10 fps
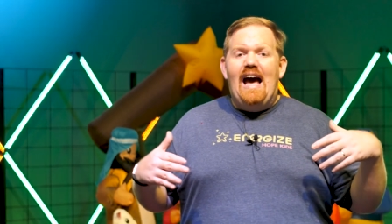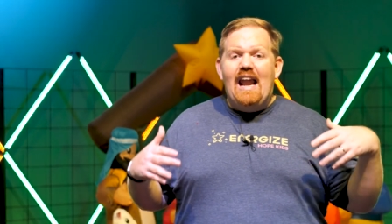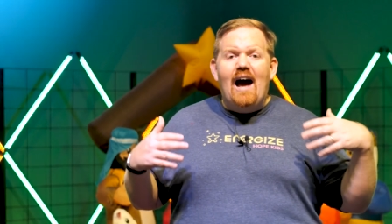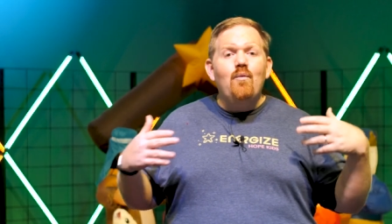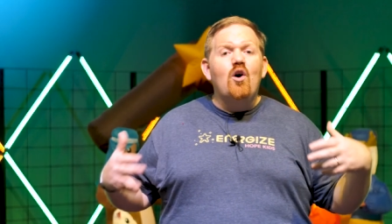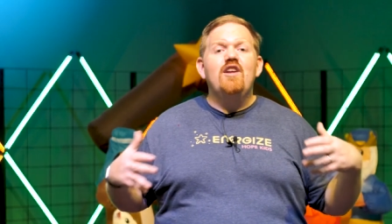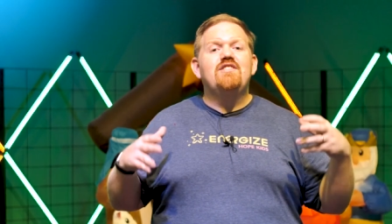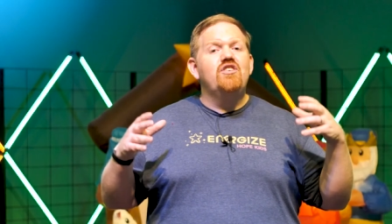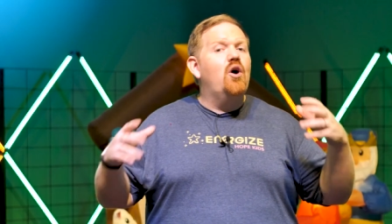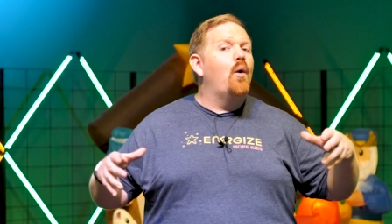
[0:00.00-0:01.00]
and I wanted
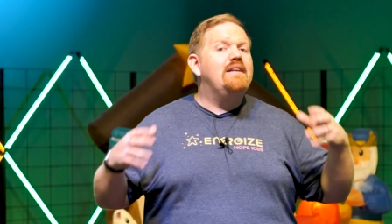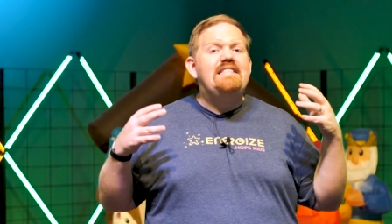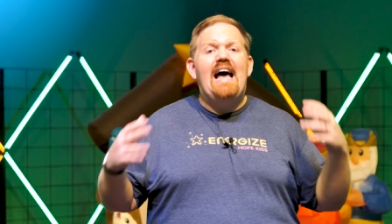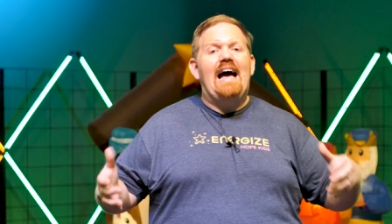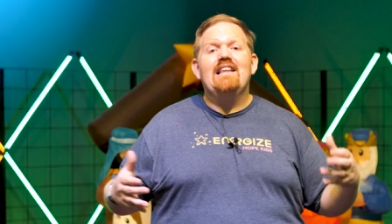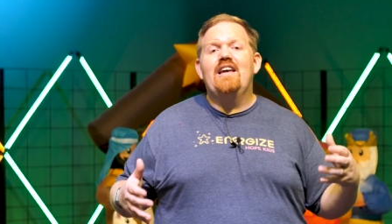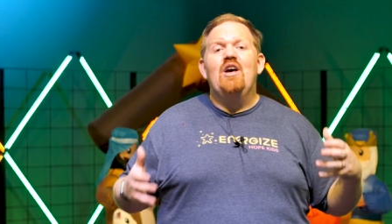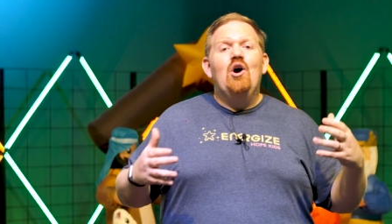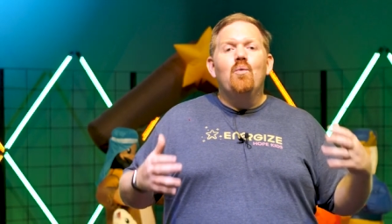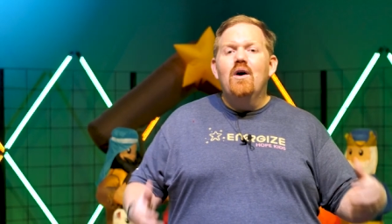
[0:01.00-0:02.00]
to know exactly
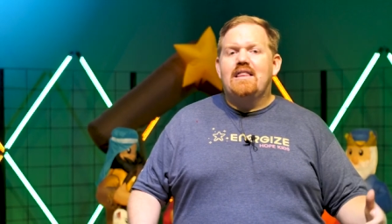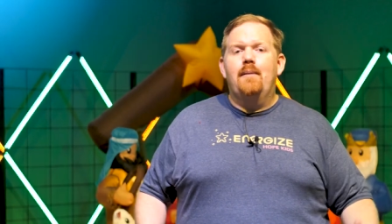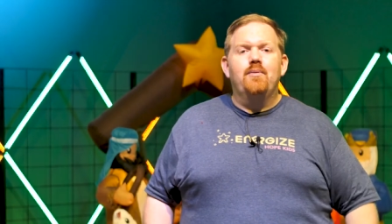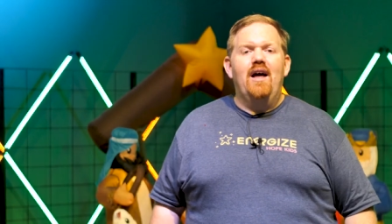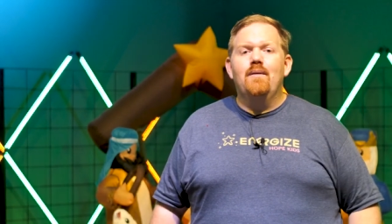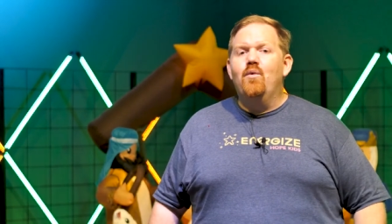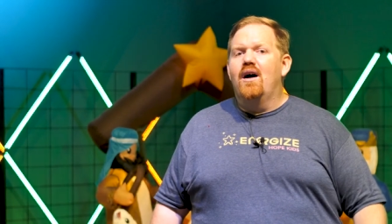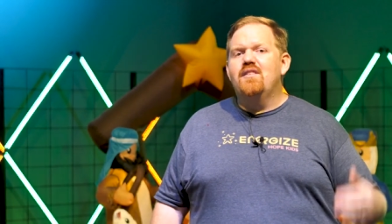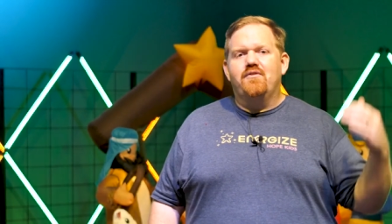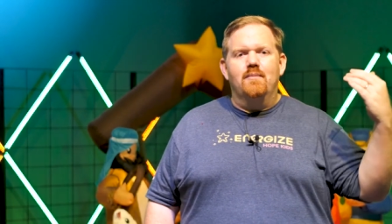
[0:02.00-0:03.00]
what that plan
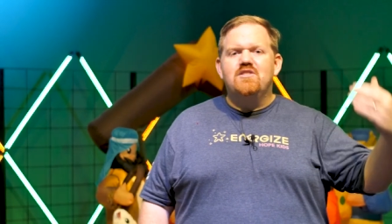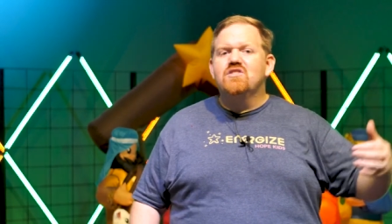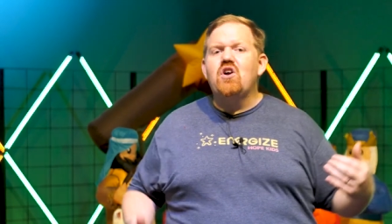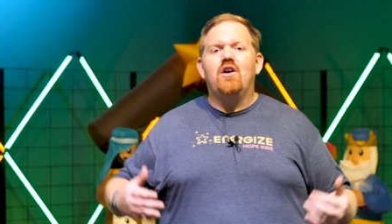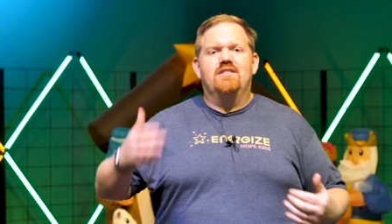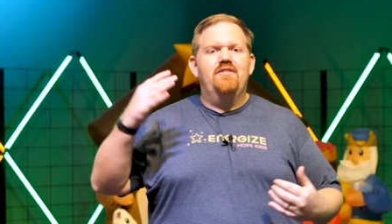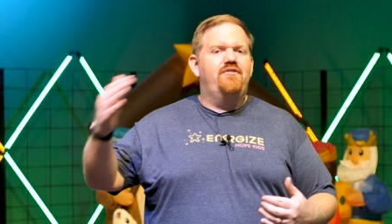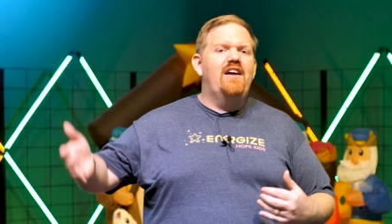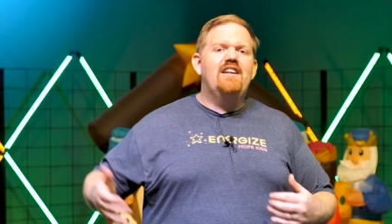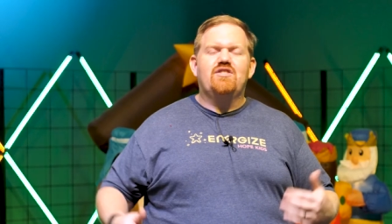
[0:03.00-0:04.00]
was from start to
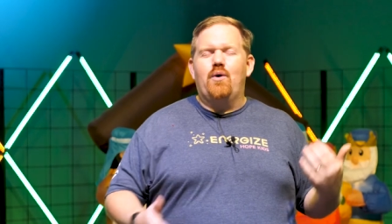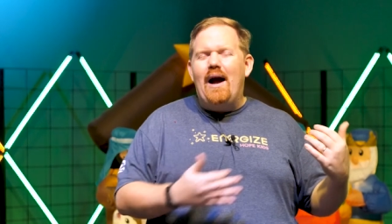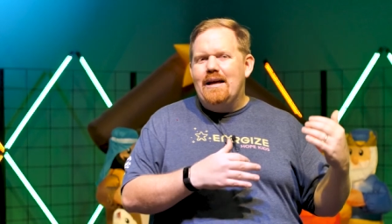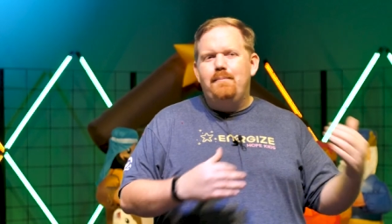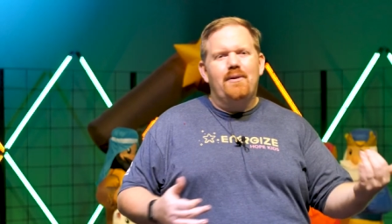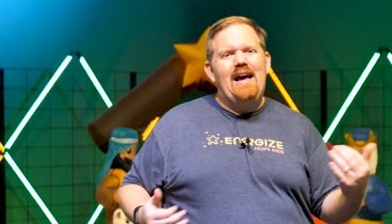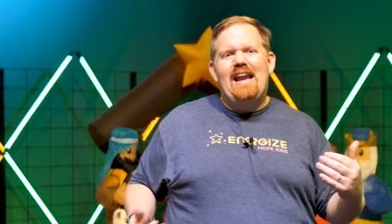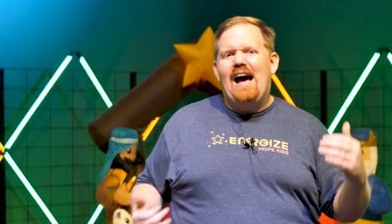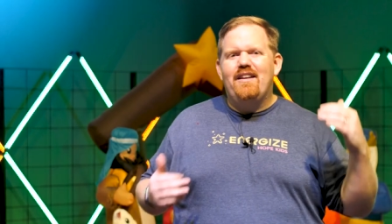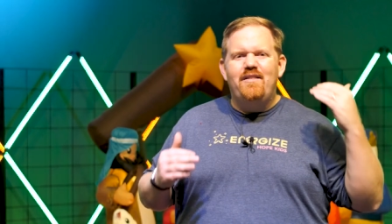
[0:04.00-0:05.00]
finish so I could plan
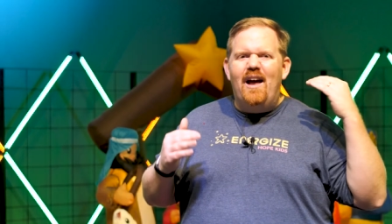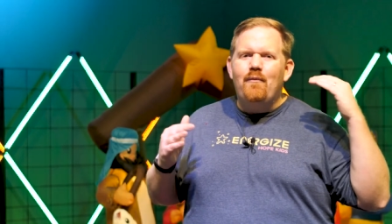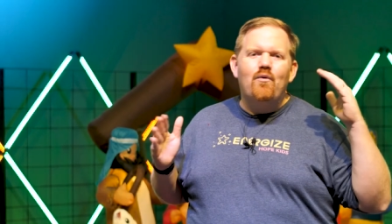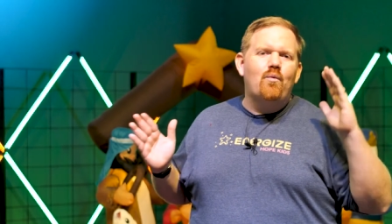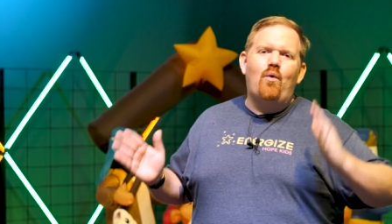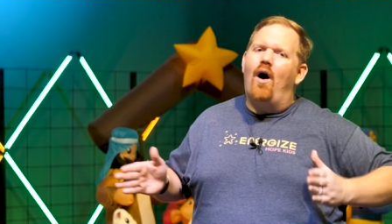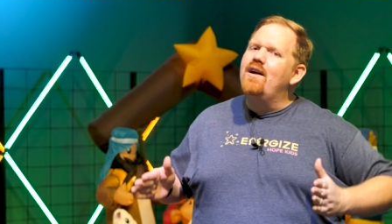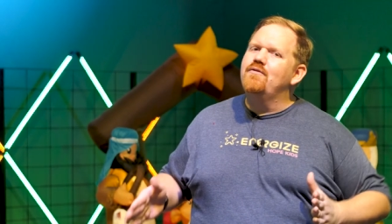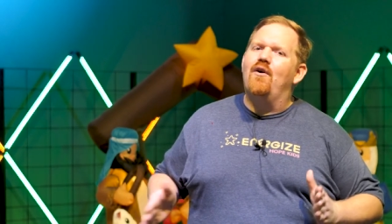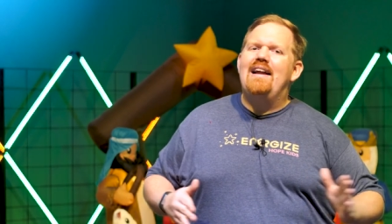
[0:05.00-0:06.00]
out and, and walk
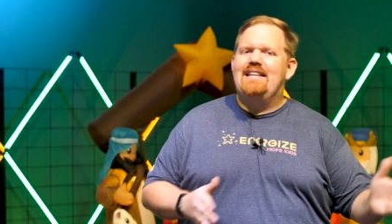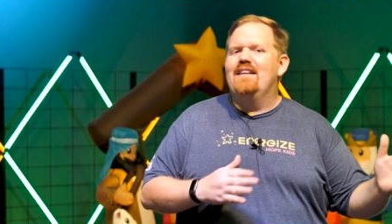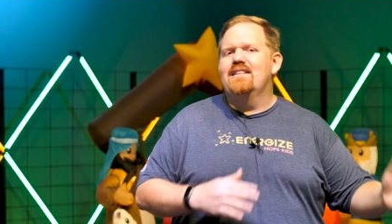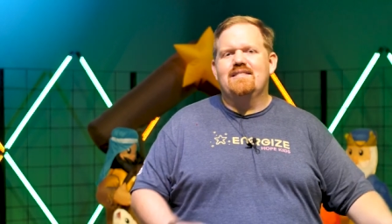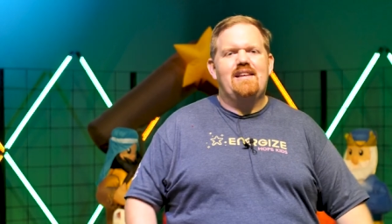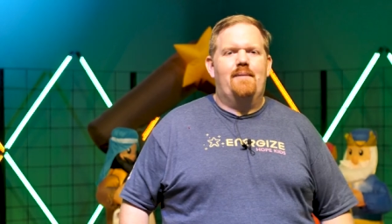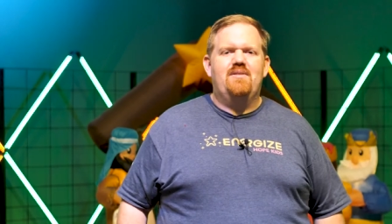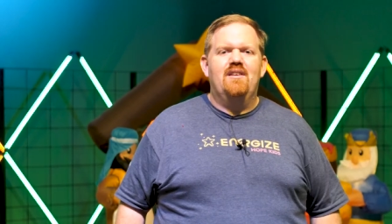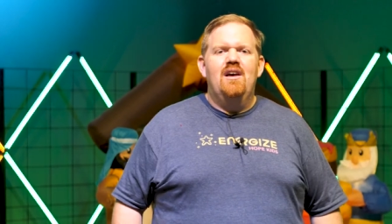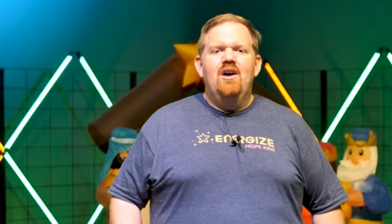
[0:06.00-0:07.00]
right down the
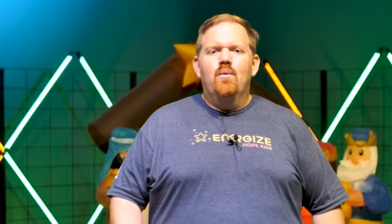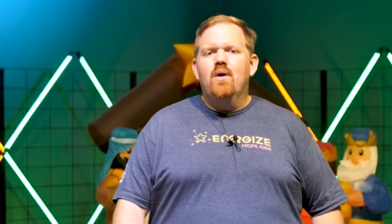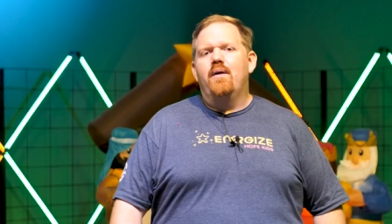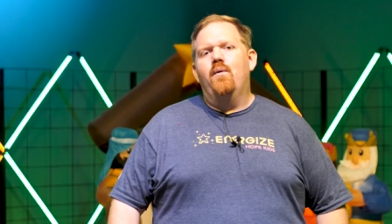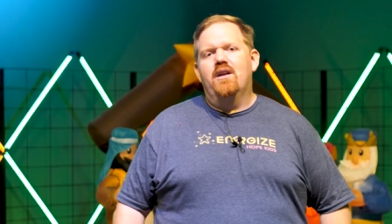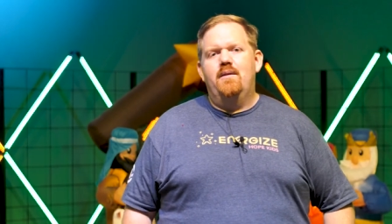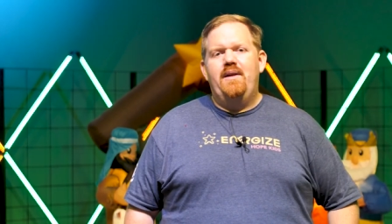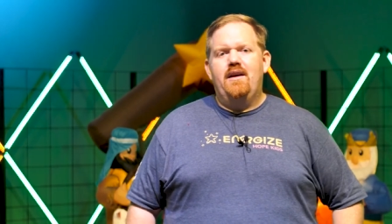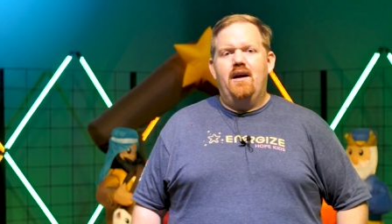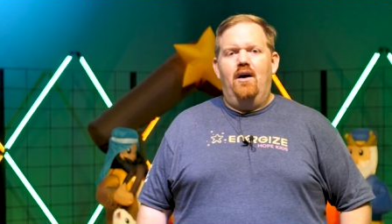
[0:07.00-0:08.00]
steps where He wanted
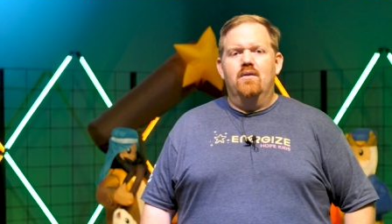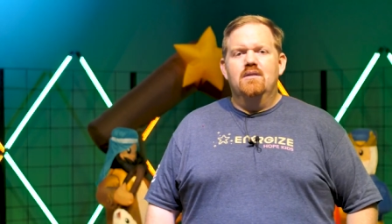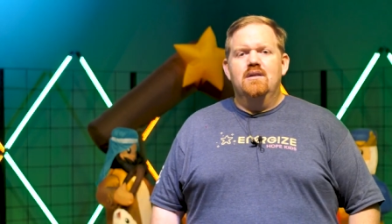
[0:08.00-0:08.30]
me to go.